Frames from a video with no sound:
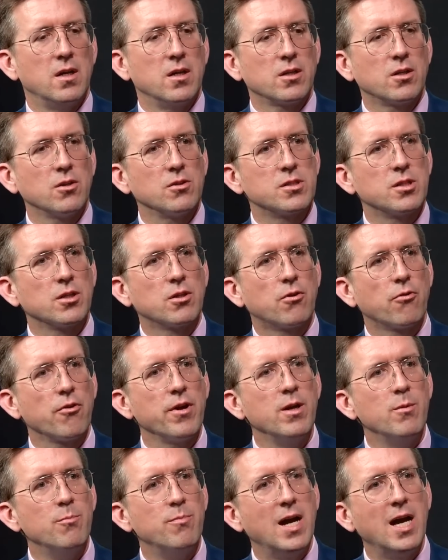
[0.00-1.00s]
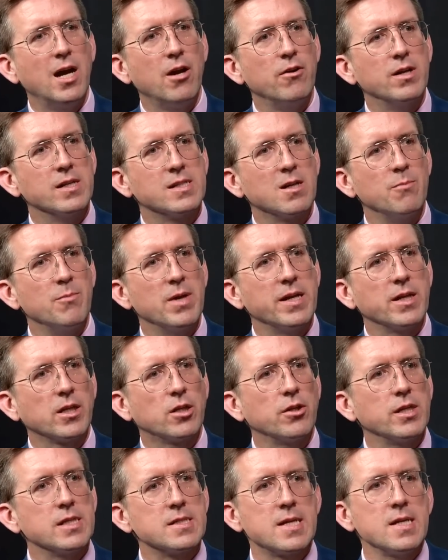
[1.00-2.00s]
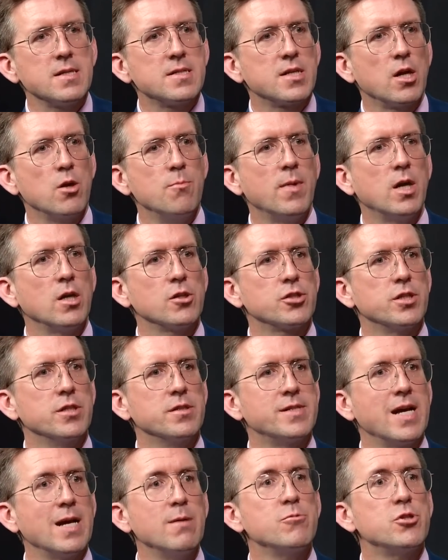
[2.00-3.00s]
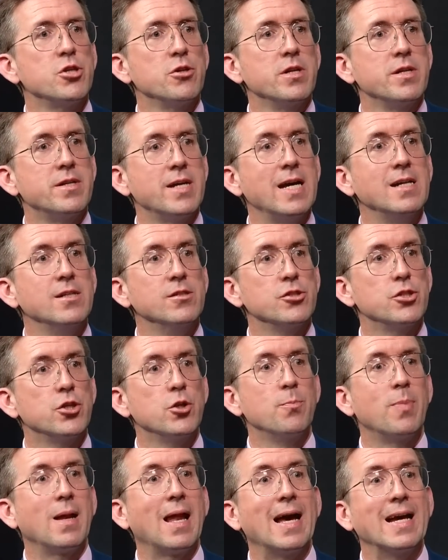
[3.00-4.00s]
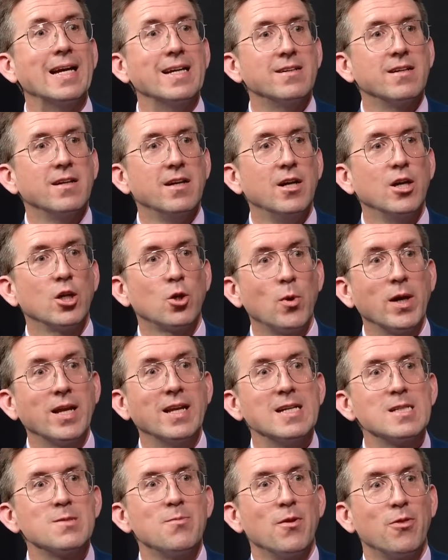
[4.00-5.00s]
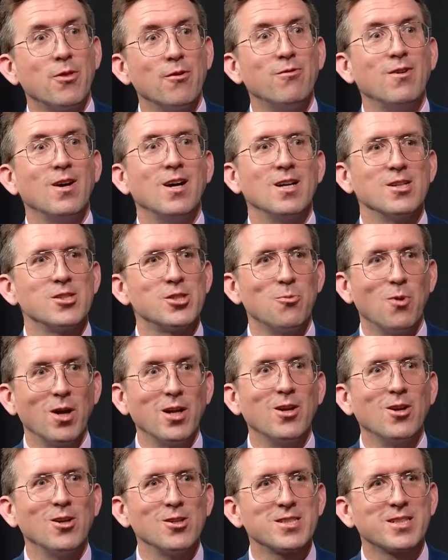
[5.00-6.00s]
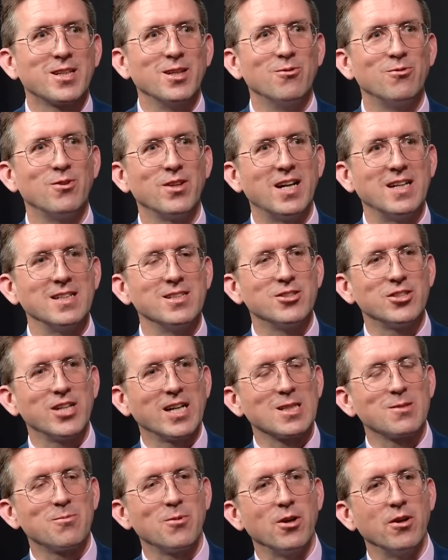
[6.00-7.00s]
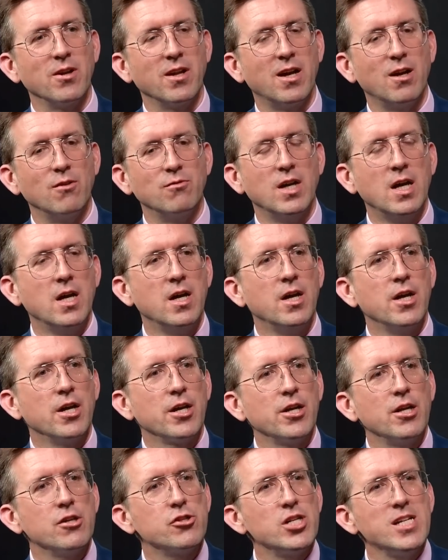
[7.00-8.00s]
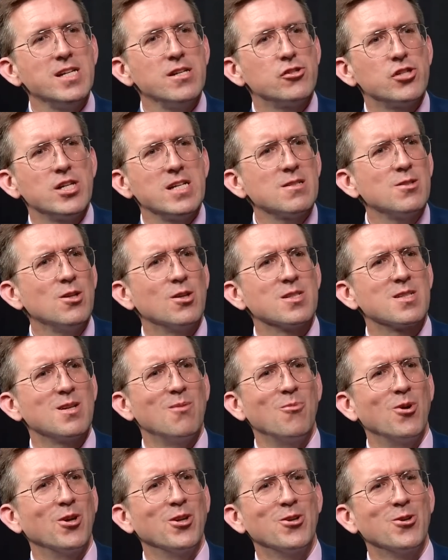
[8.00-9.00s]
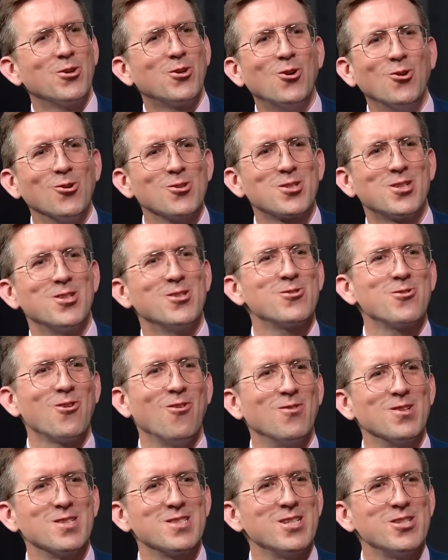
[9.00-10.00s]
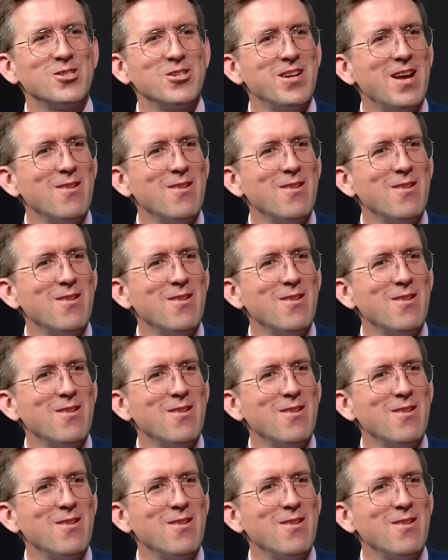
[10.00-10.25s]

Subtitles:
got to grin and bear it. I mean, God, it said so much that Dame Judi Dench, who played Queen Elizabeth I, she won an Oscar for that in Shakespeare in Love. You know, she's not someone who courts controversy. She